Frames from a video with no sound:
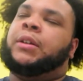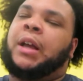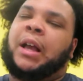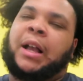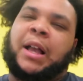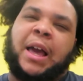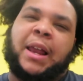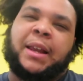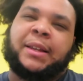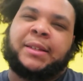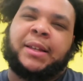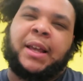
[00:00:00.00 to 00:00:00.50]

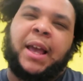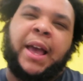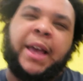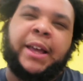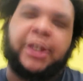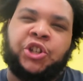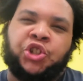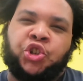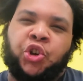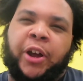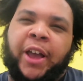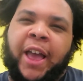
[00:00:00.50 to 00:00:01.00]

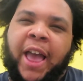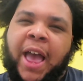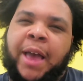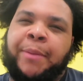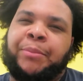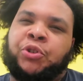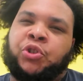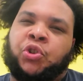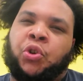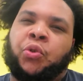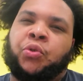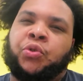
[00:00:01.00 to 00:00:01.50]

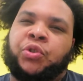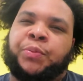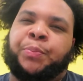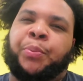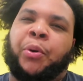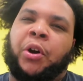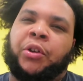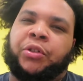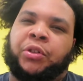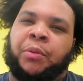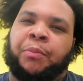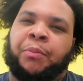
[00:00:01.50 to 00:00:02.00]
Absol's
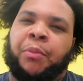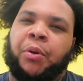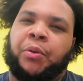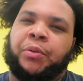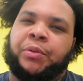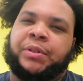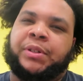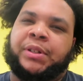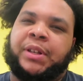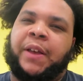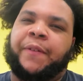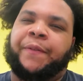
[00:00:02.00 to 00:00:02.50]
part the
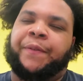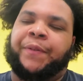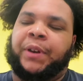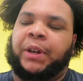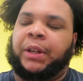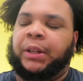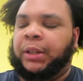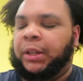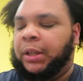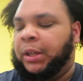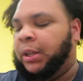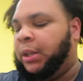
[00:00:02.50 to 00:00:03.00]
most,
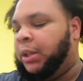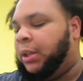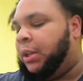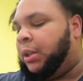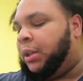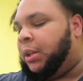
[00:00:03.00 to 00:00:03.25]
definitely.